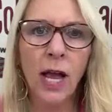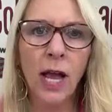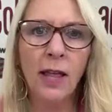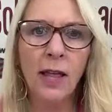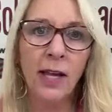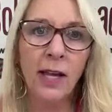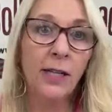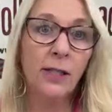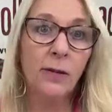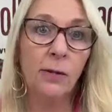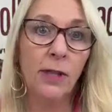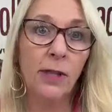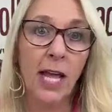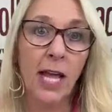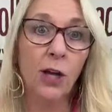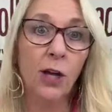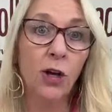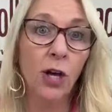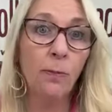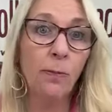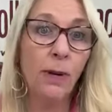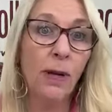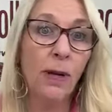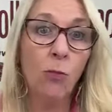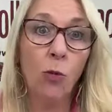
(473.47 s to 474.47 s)
And that
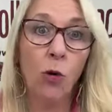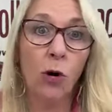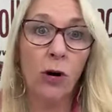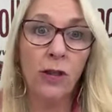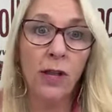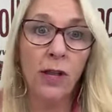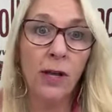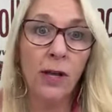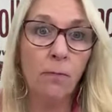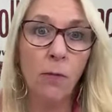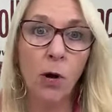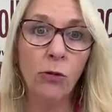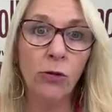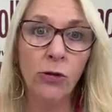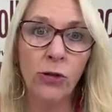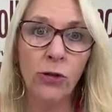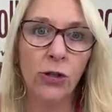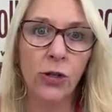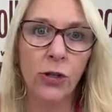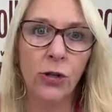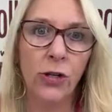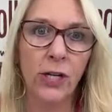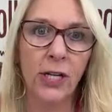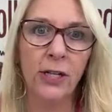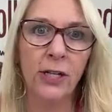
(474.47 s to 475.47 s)
could be more than most
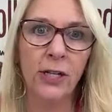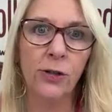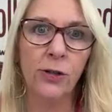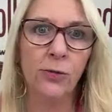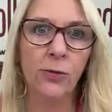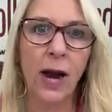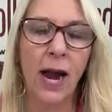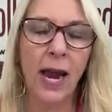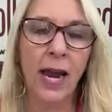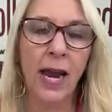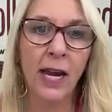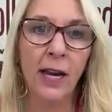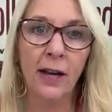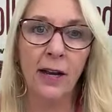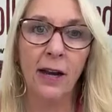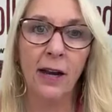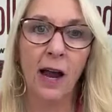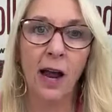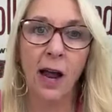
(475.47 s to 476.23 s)
students, right?